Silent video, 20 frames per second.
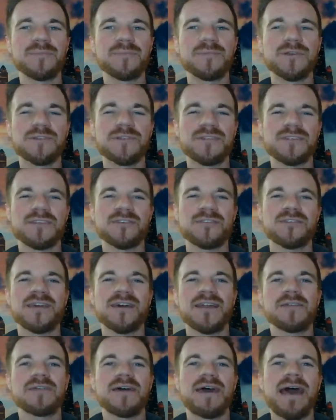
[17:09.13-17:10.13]
there's
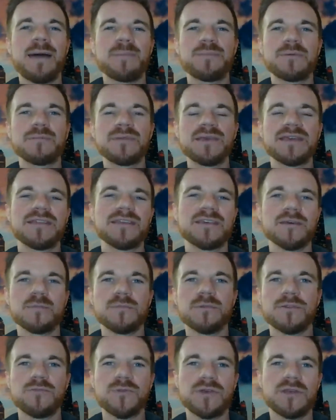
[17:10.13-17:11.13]
kind of a happy
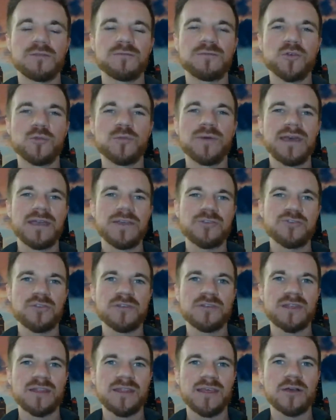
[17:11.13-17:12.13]
medium between a few
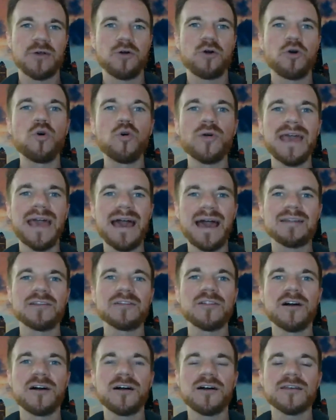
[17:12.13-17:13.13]
pages and like a whole
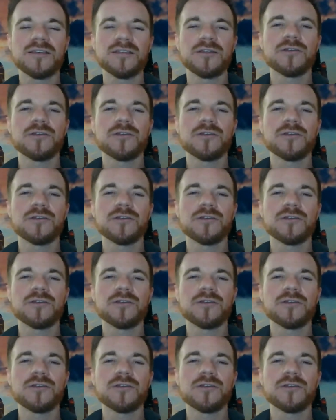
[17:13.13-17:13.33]
catalog.